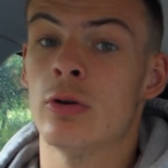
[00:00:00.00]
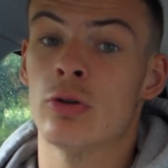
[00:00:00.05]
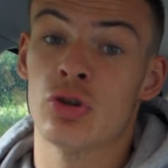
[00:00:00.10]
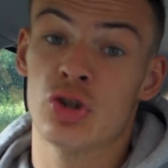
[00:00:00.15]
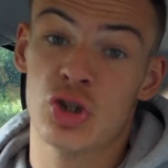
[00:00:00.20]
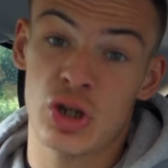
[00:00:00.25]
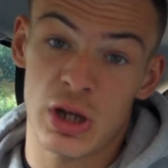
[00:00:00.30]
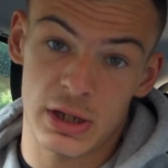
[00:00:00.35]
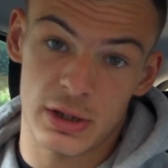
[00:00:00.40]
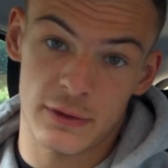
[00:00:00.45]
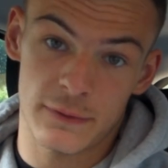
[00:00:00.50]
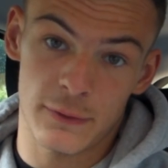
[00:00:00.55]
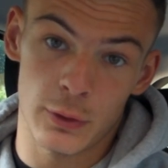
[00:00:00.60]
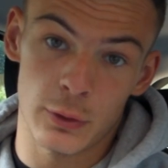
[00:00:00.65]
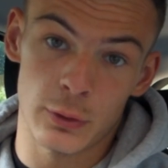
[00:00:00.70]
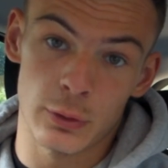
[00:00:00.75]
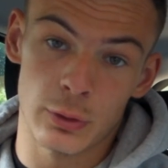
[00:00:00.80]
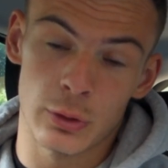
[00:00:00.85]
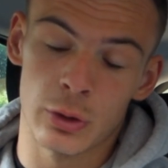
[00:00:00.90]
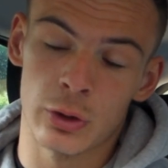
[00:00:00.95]
chest
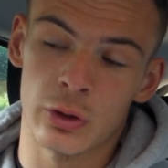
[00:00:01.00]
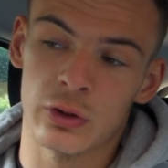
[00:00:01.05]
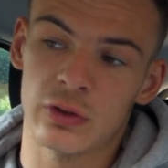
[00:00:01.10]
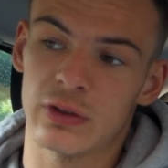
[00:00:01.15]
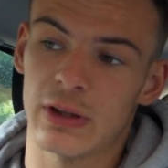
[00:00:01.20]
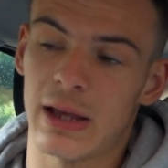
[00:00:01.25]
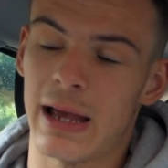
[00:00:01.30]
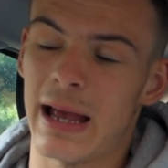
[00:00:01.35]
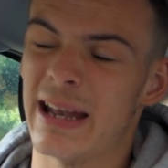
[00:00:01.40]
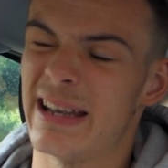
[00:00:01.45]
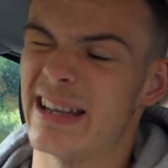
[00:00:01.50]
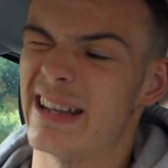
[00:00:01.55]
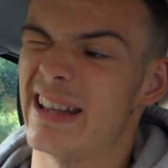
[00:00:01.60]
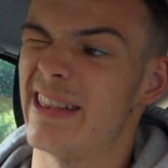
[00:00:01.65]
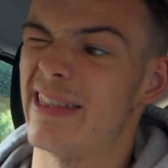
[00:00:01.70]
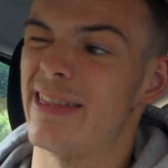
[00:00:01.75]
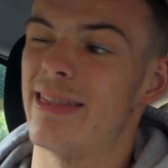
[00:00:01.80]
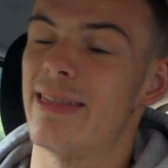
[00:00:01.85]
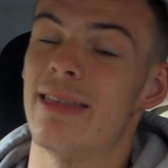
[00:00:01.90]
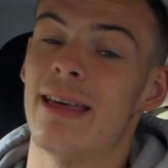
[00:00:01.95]
focus, and
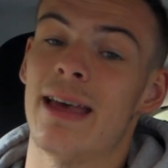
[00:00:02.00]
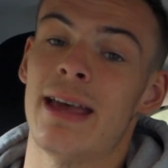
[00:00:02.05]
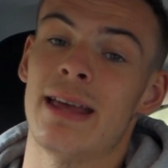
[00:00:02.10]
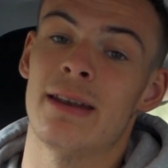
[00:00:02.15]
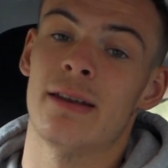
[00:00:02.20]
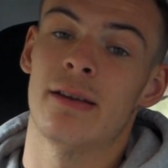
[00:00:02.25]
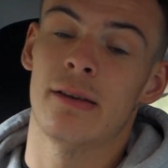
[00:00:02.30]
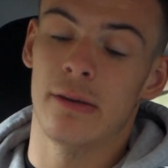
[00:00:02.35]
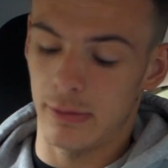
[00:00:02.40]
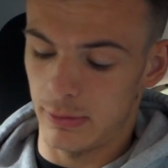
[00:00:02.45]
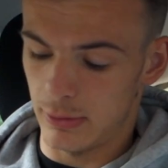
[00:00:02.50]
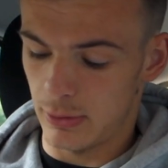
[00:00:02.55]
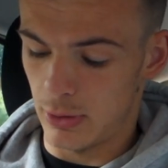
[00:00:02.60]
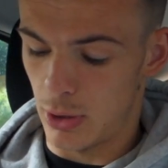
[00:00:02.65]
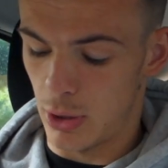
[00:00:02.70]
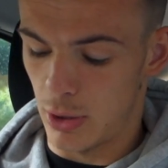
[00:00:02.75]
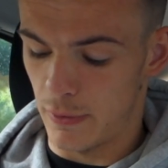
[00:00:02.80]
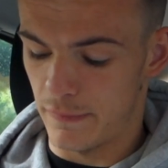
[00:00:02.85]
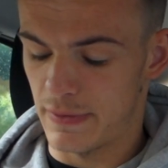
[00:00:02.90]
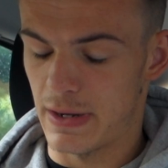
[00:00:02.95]
then
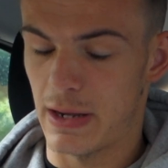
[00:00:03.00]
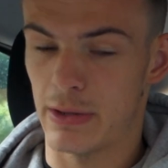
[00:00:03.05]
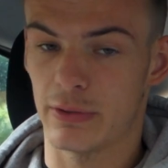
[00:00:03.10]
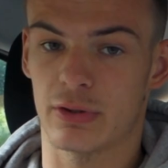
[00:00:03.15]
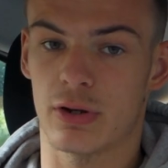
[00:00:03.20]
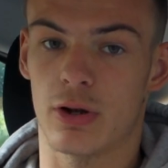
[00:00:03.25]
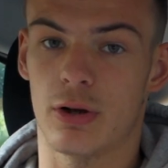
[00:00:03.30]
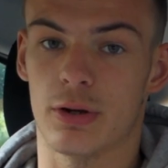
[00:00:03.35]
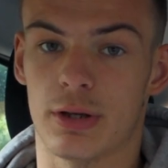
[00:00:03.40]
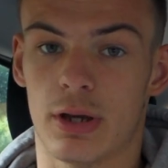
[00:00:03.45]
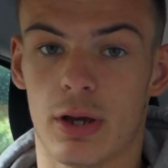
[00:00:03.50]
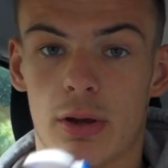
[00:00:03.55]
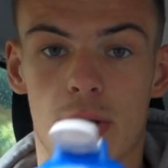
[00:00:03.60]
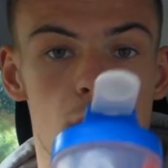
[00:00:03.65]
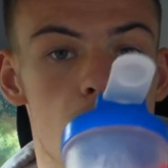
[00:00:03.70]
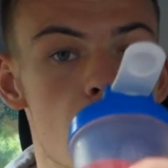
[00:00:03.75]
half an hour's cardio.